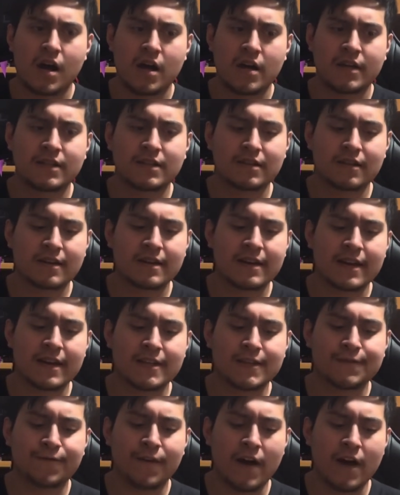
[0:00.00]
he's looking at
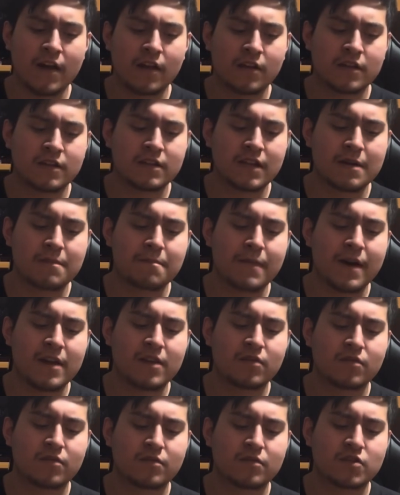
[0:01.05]
his file, and he's like,
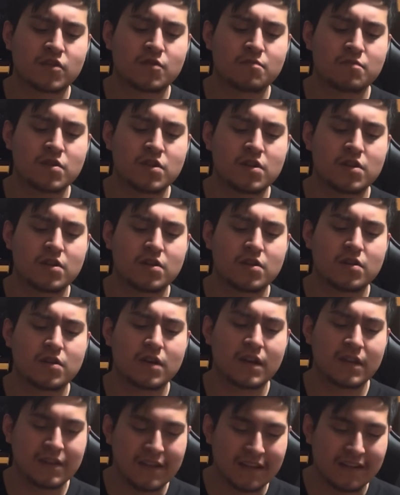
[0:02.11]
Michael Schmidt,
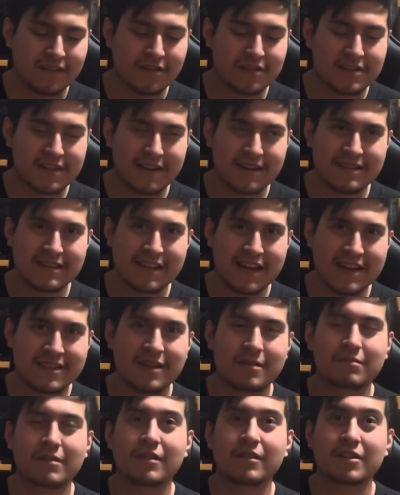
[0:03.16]
and then looks at his last
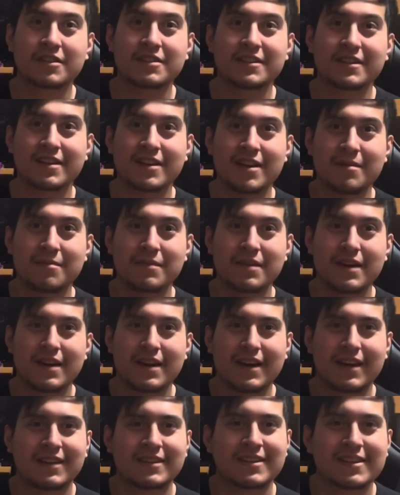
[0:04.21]
name, then looks at him,
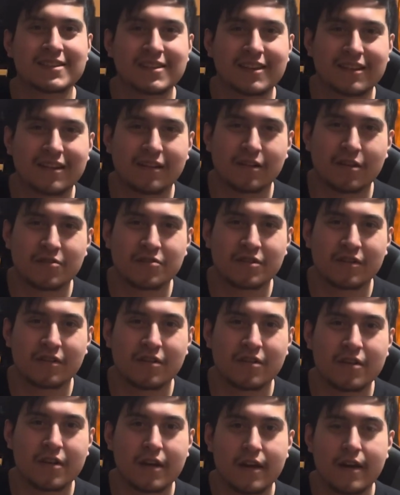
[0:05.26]
and takes a closer
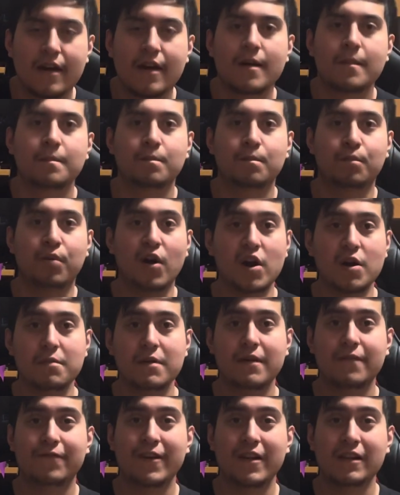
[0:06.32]
look. Part of
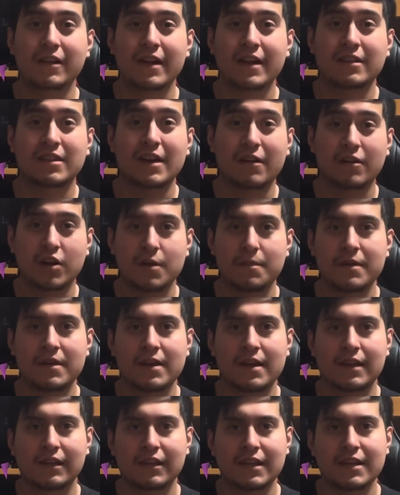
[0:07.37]
me felt like that could have been
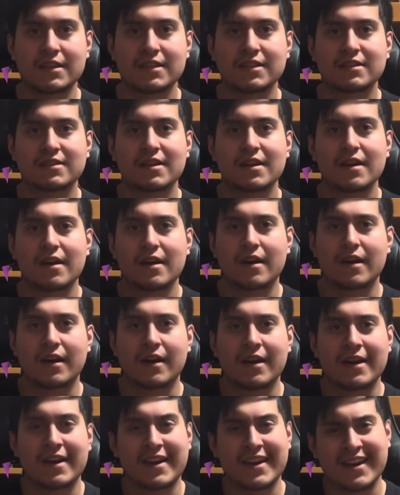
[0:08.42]
at least
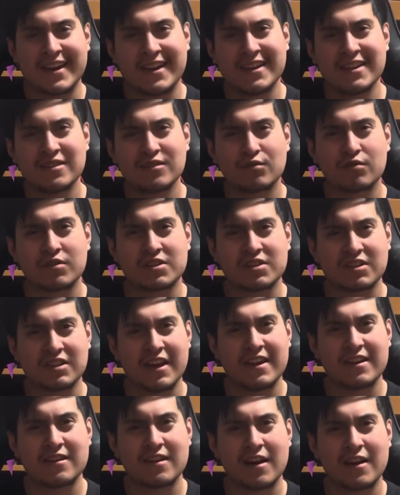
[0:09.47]
a hint or a
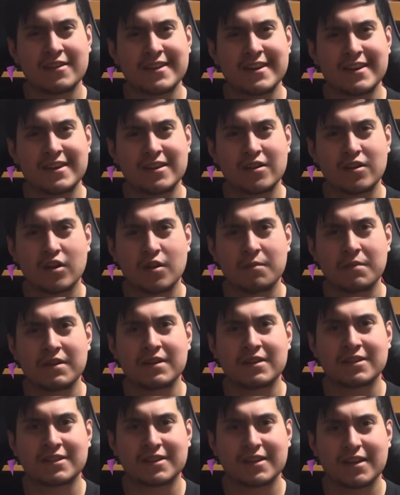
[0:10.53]
slight nod that he could have
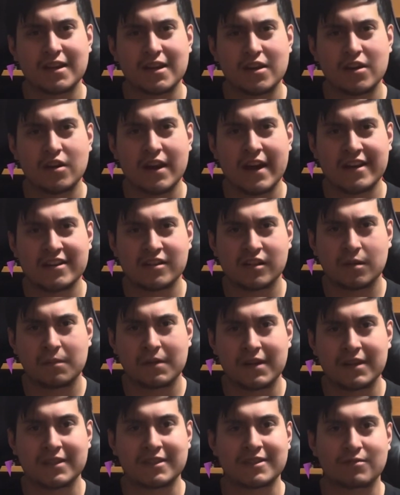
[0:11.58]
been he could actually
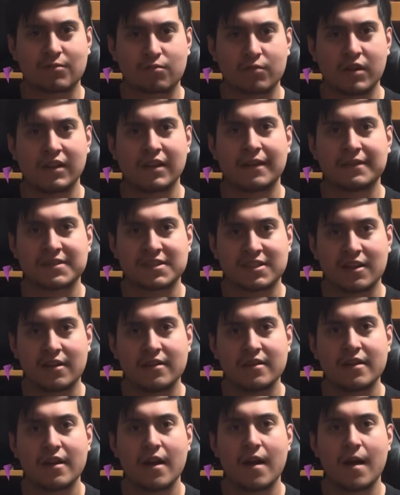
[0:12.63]
be his real-life
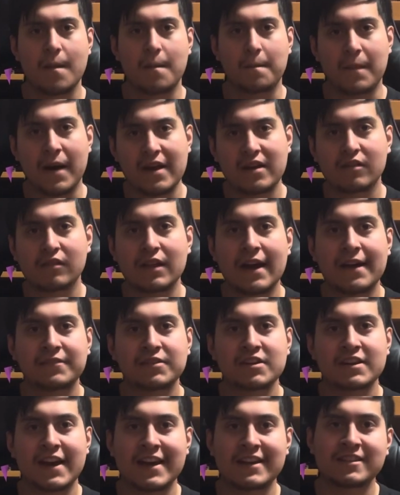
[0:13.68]
son, Michael
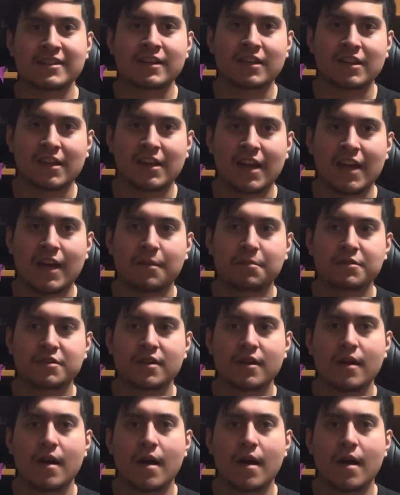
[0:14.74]
Afton, as in the games.